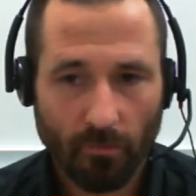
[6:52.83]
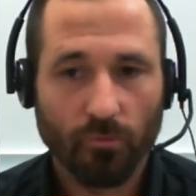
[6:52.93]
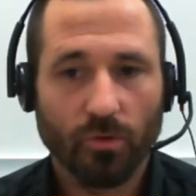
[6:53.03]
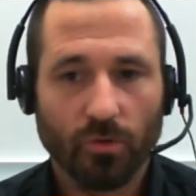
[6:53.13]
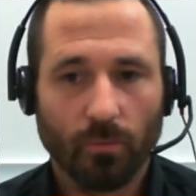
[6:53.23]
on
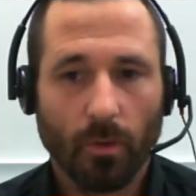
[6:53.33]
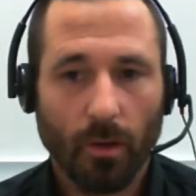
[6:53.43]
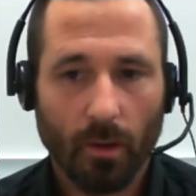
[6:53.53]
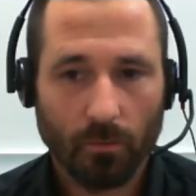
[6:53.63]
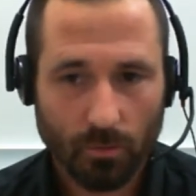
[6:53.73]
average
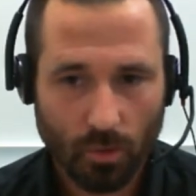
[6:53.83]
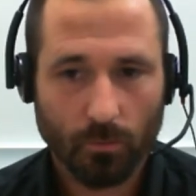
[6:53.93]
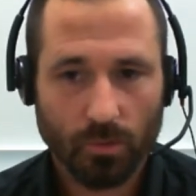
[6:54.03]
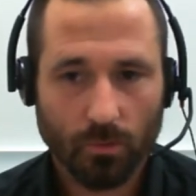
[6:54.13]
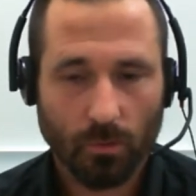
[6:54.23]
in our
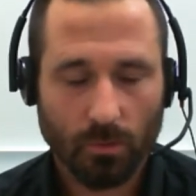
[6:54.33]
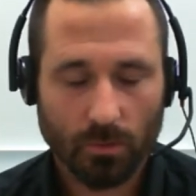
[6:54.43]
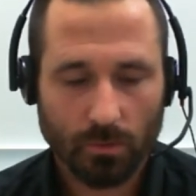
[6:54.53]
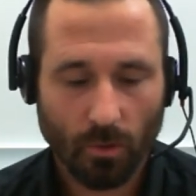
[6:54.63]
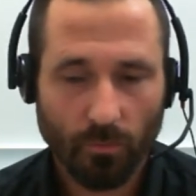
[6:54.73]
top
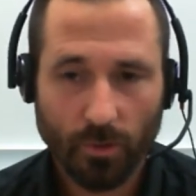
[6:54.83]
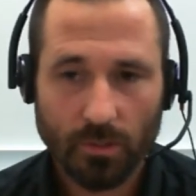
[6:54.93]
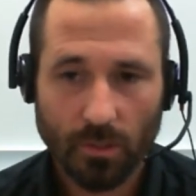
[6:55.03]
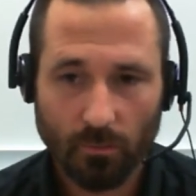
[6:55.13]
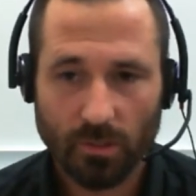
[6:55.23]

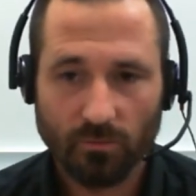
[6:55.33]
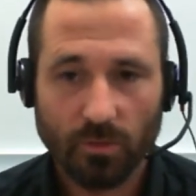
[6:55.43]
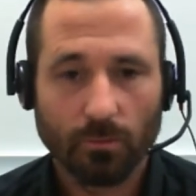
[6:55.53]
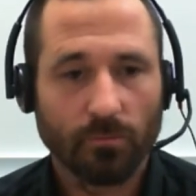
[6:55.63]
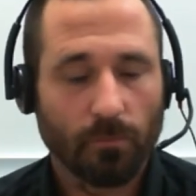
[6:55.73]
30
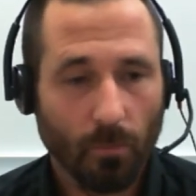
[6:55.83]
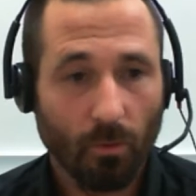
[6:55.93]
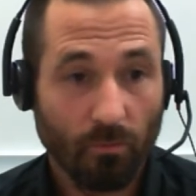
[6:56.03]
centimetres of dairy